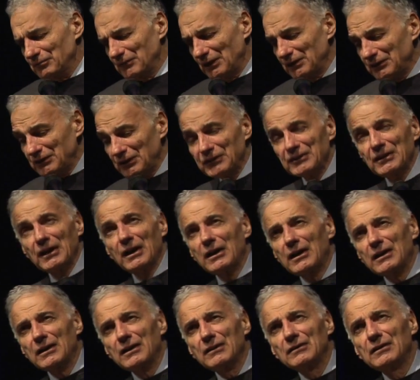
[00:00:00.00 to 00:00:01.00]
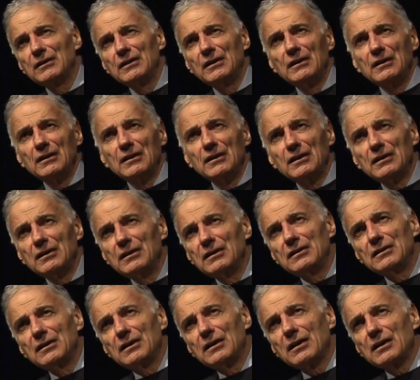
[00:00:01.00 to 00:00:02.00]
It's just not our
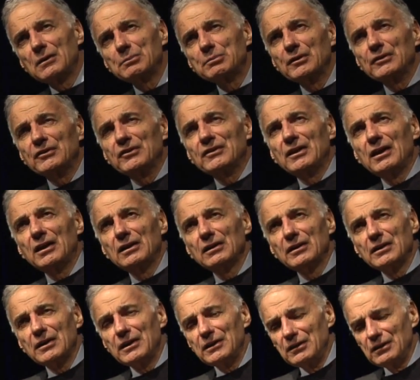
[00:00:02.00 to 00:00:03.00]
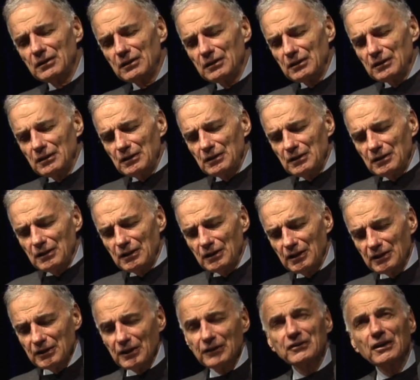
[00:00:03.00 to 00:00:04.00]
personality.
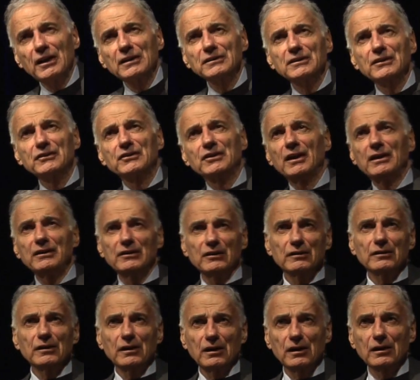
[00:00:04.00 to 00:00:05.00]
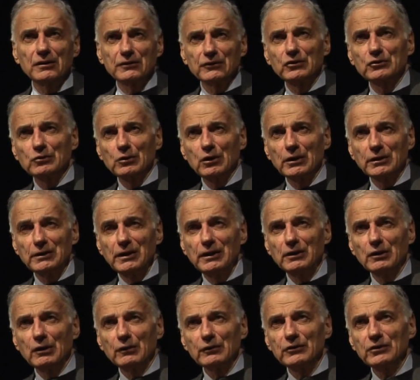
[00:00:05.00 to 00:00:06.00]
That's not to say there aren't strong
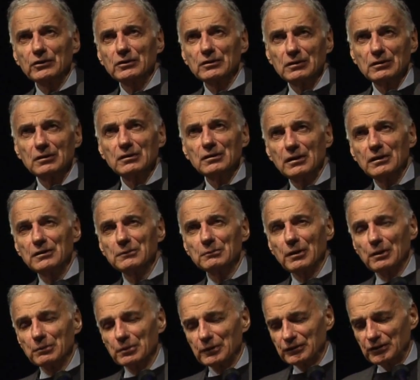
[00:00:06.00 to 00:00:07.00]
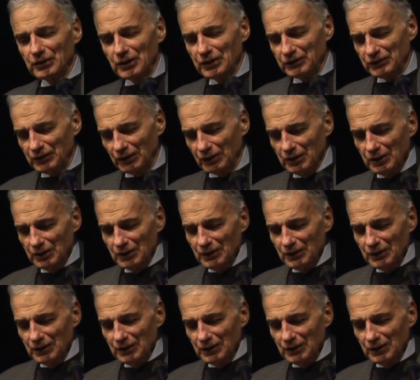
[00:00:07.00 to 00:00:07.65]
egos in Public Citizen.